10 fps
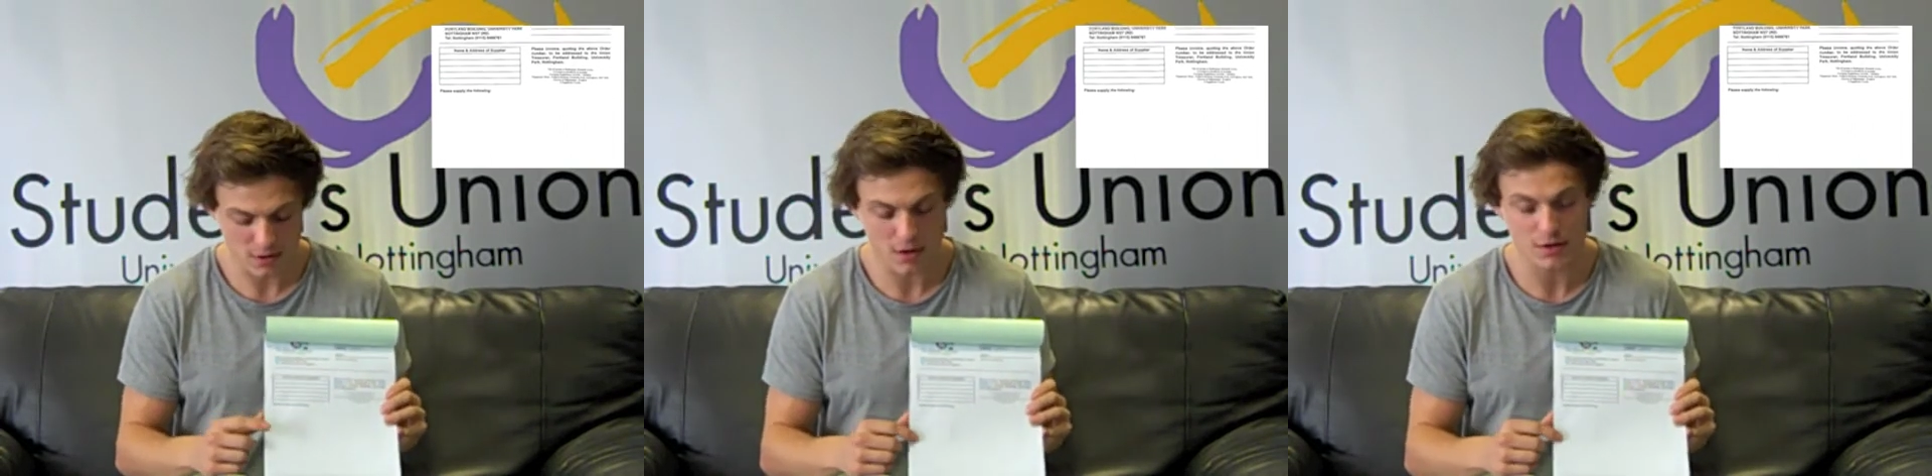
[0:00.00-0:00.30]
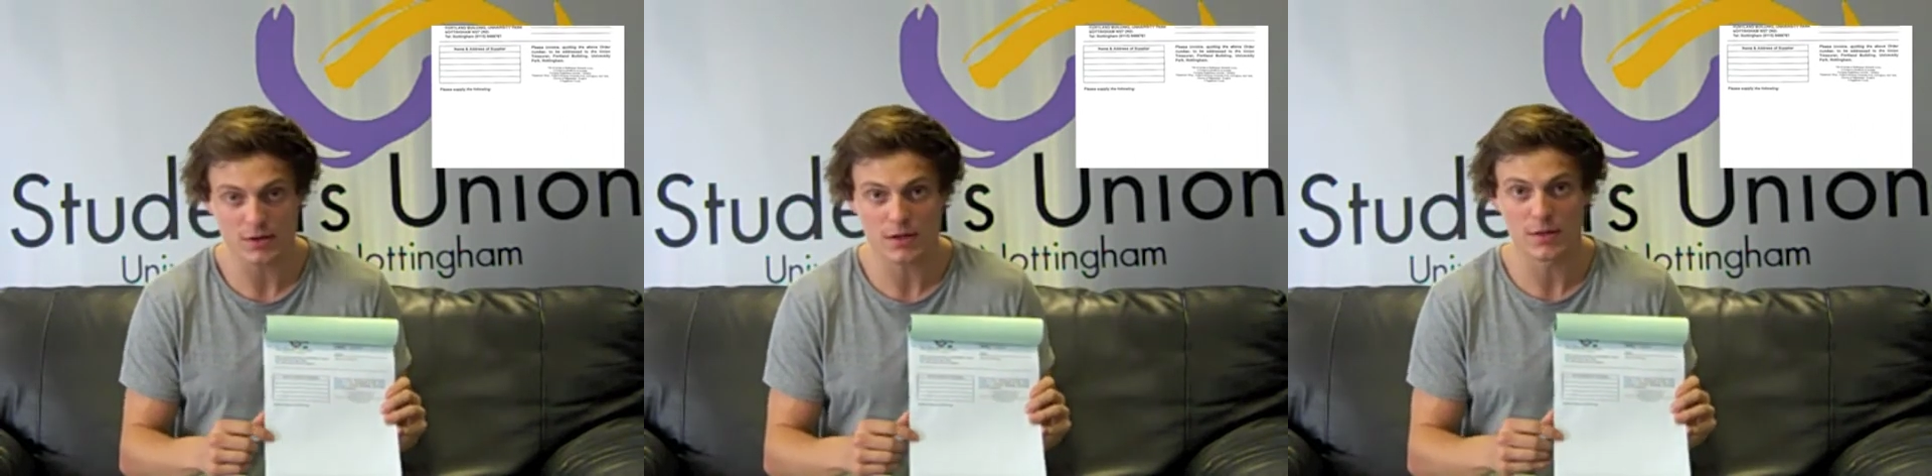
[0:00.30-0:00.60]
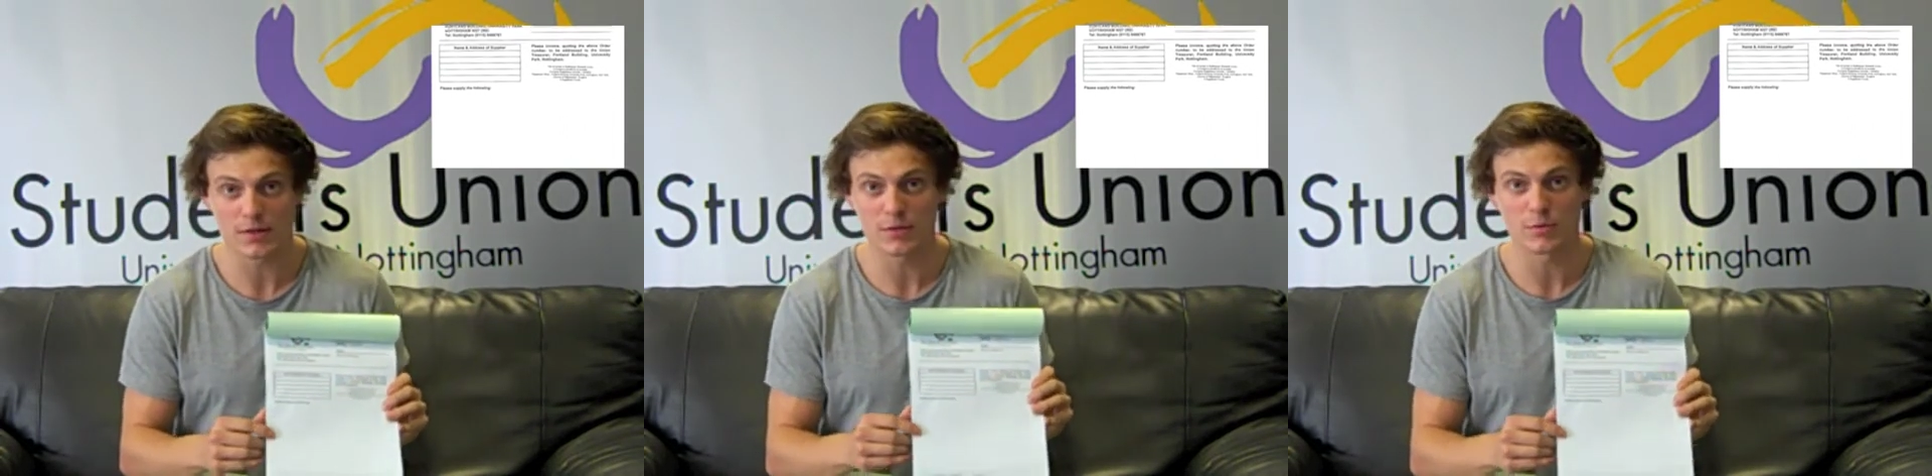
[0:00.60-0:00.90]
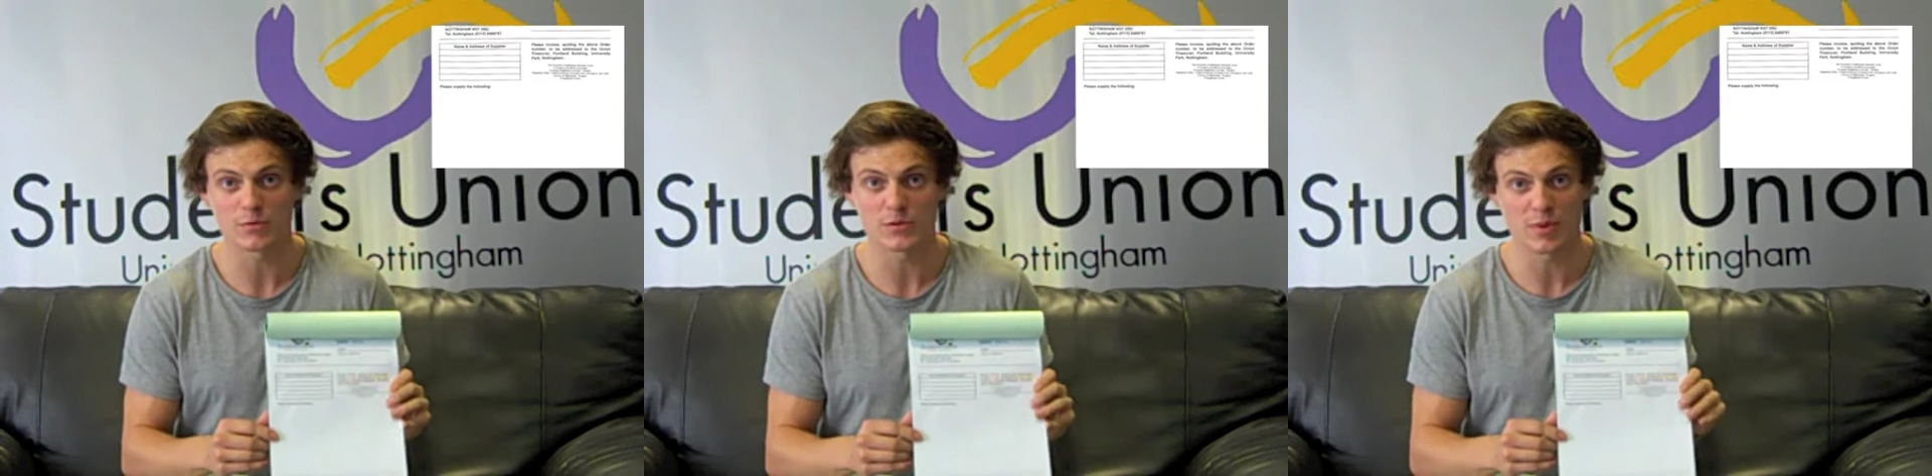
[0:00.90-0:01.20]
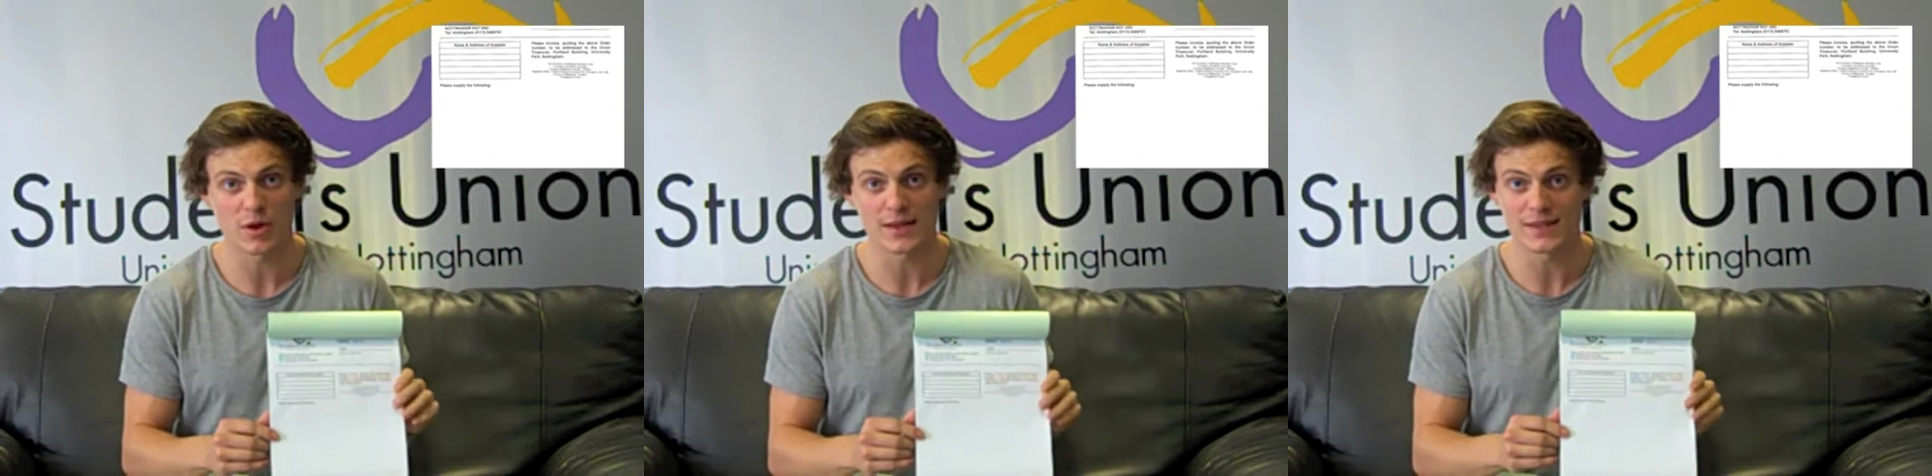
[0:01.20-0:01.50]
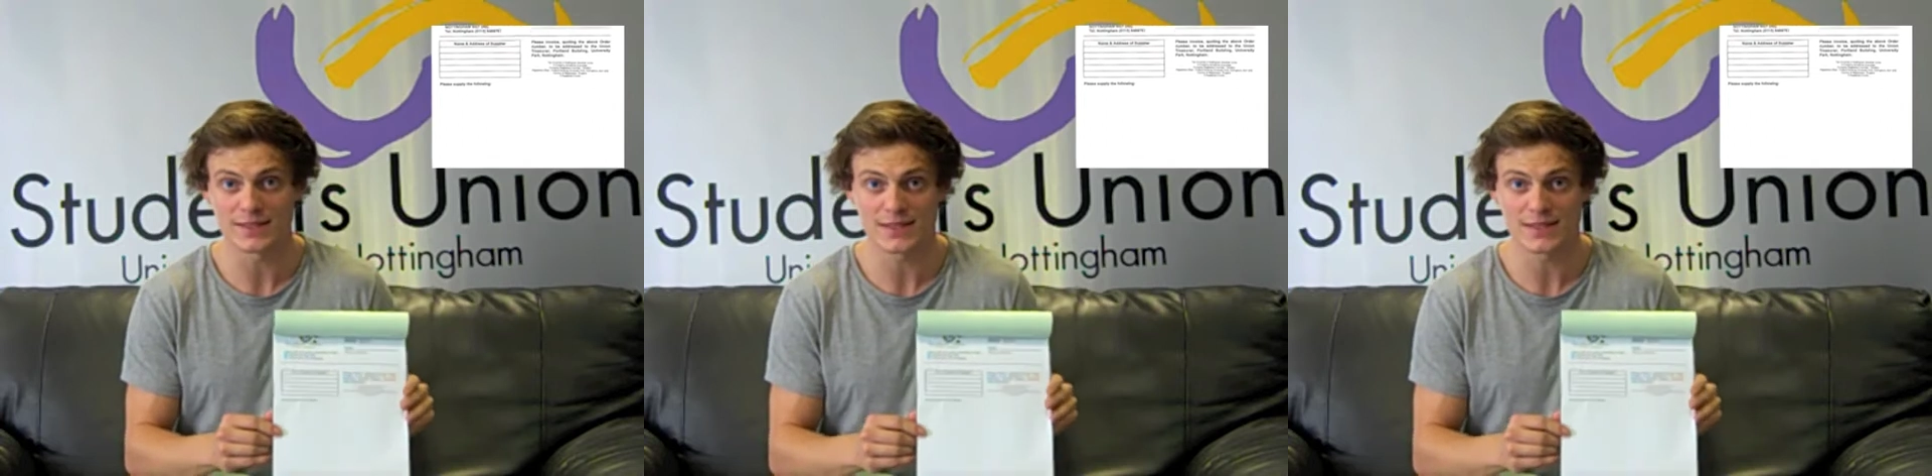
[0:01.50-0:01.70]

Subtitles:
Underneath you'll supply any